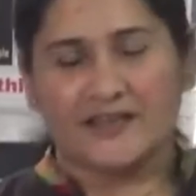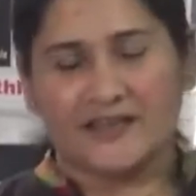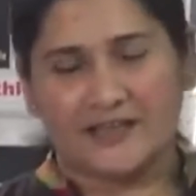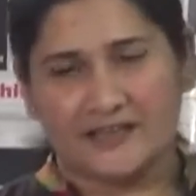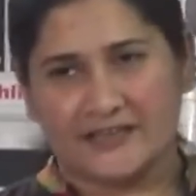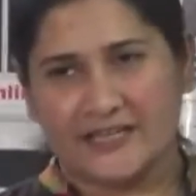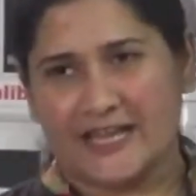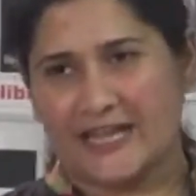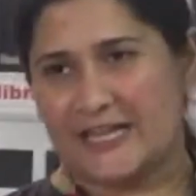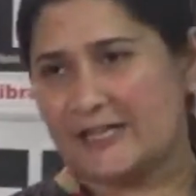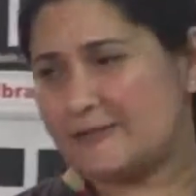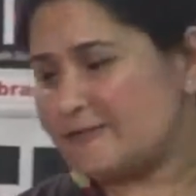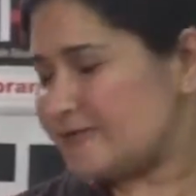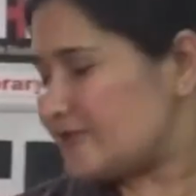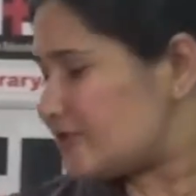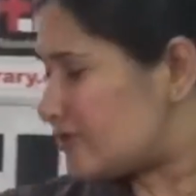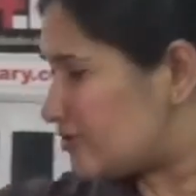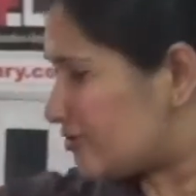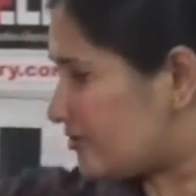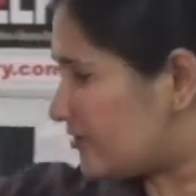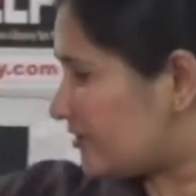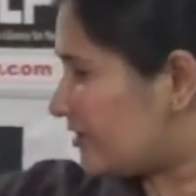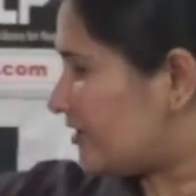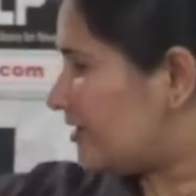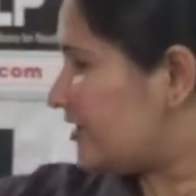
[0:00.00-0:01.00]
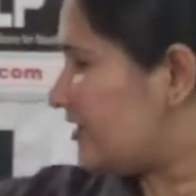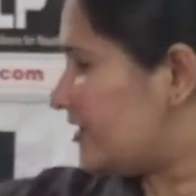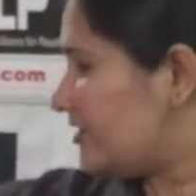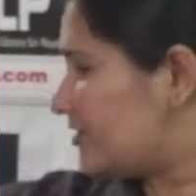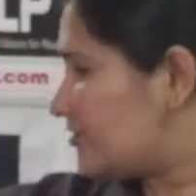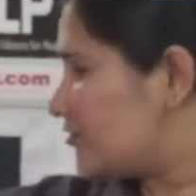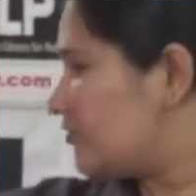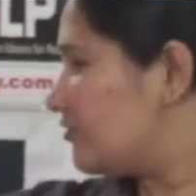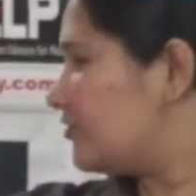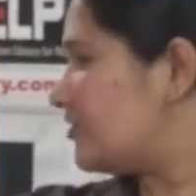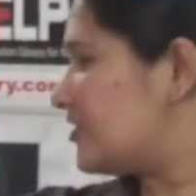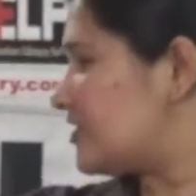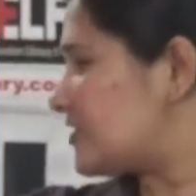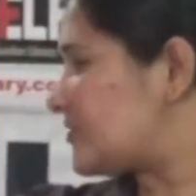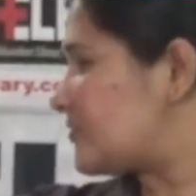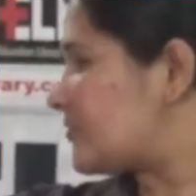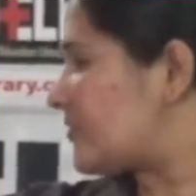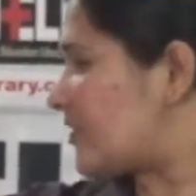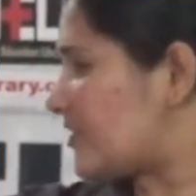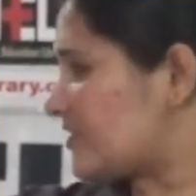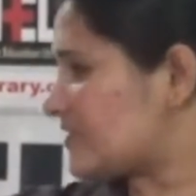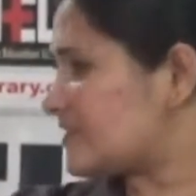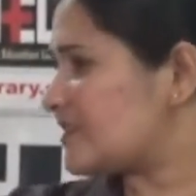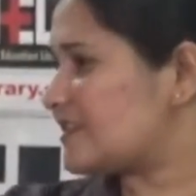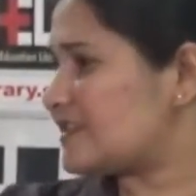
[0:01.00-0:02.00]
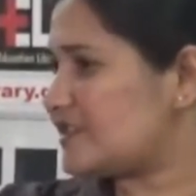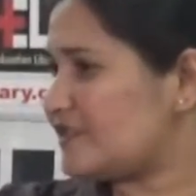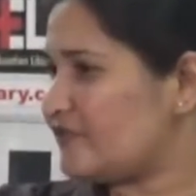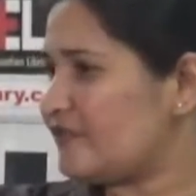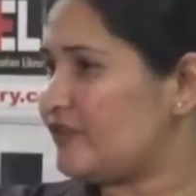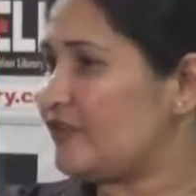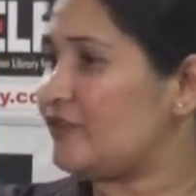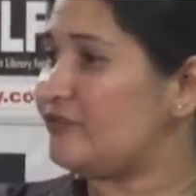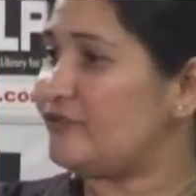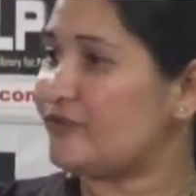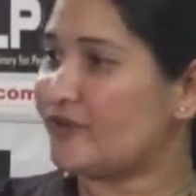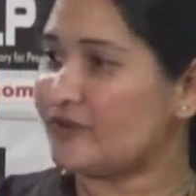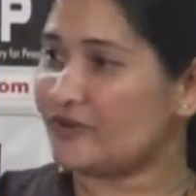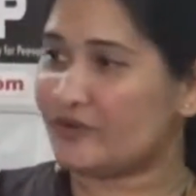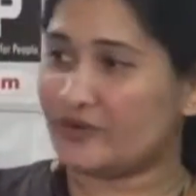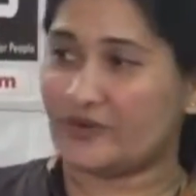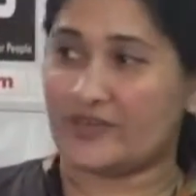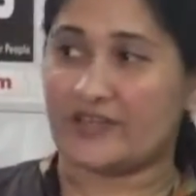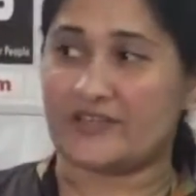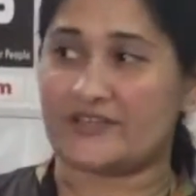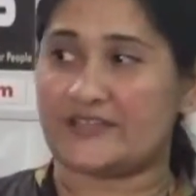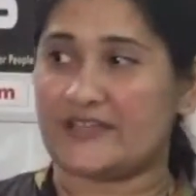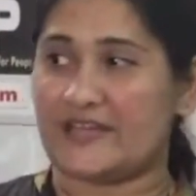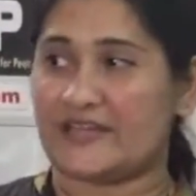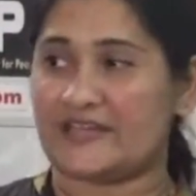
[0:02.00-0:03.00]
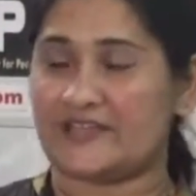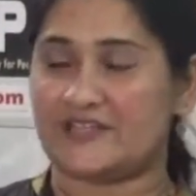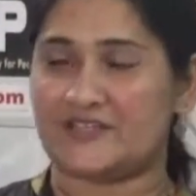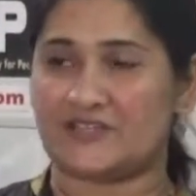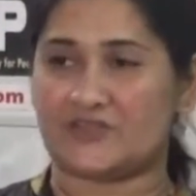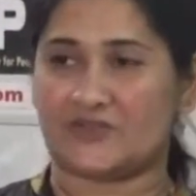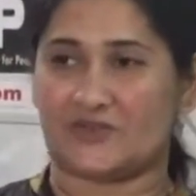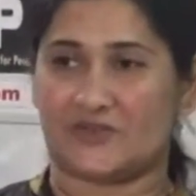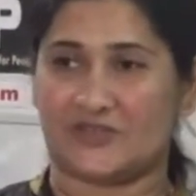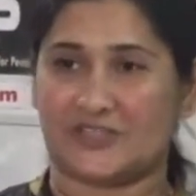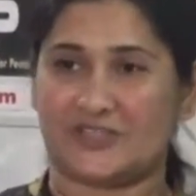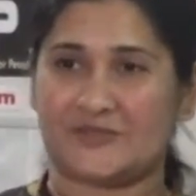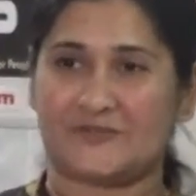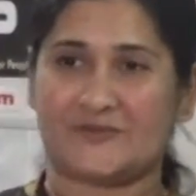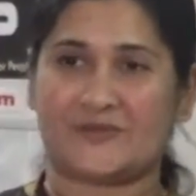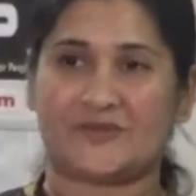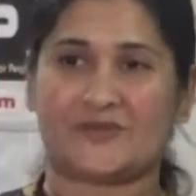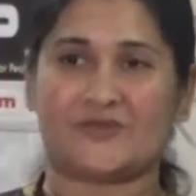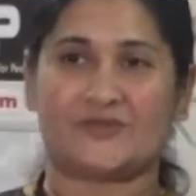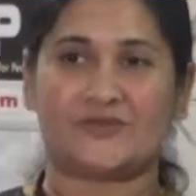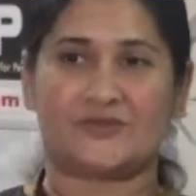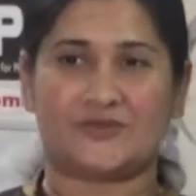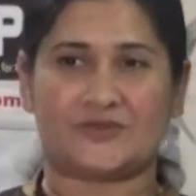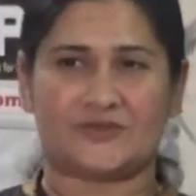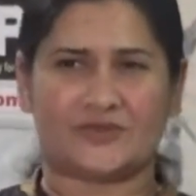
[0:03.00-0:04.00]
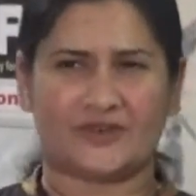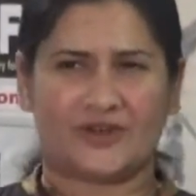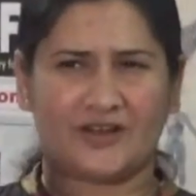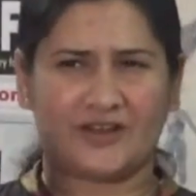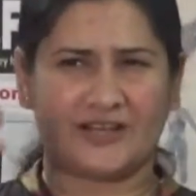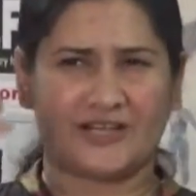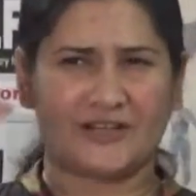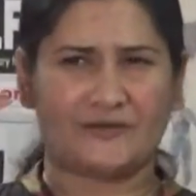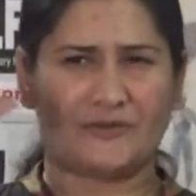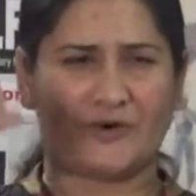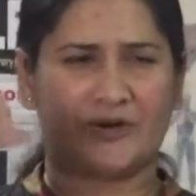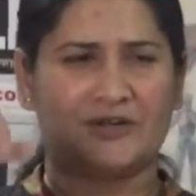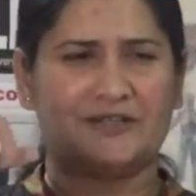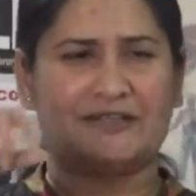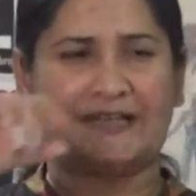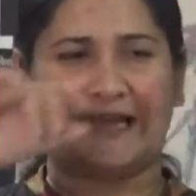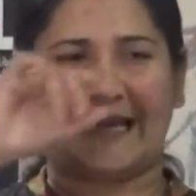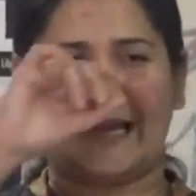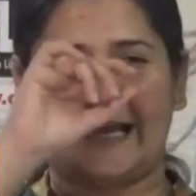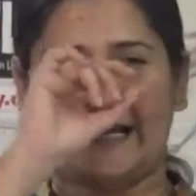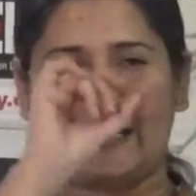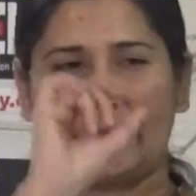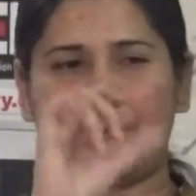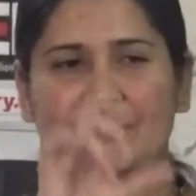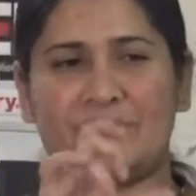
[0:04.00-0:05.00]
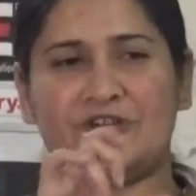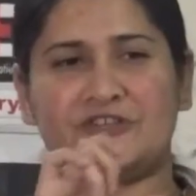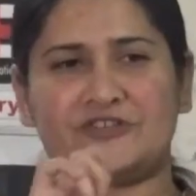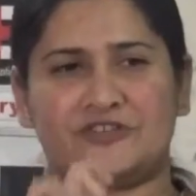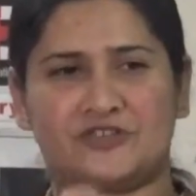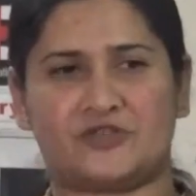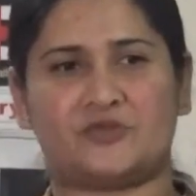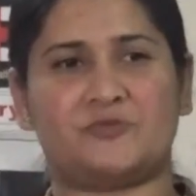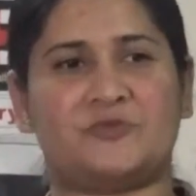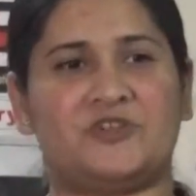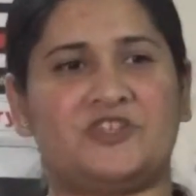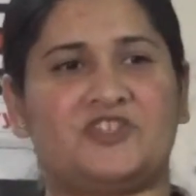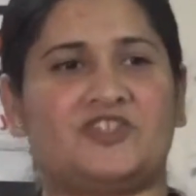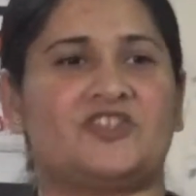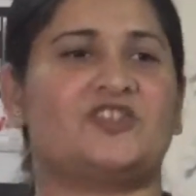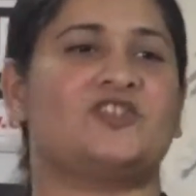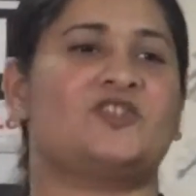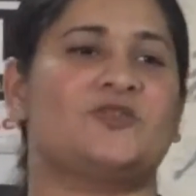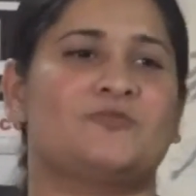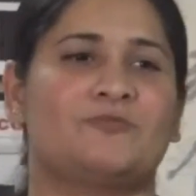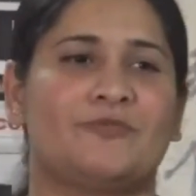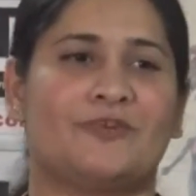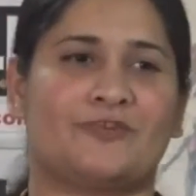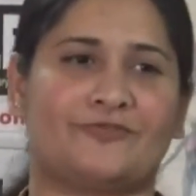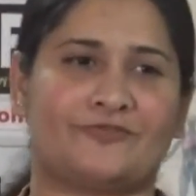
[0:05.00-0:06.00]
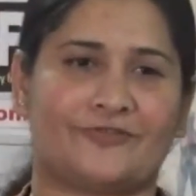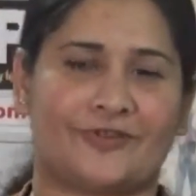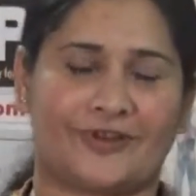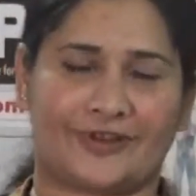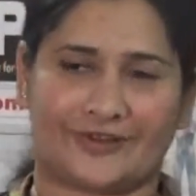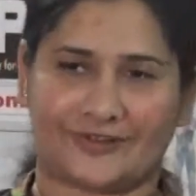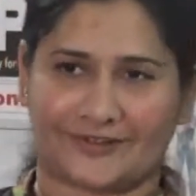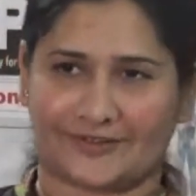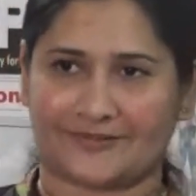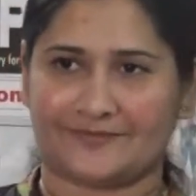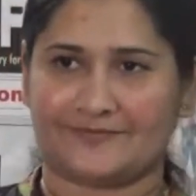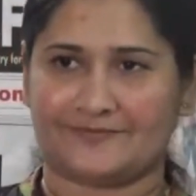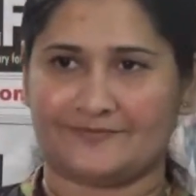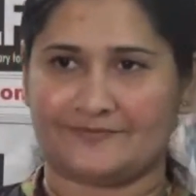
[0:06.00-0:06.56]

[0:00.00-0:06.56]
it helps to really do this process even if you're good at telling stories, because you really want the elements to be just perfect.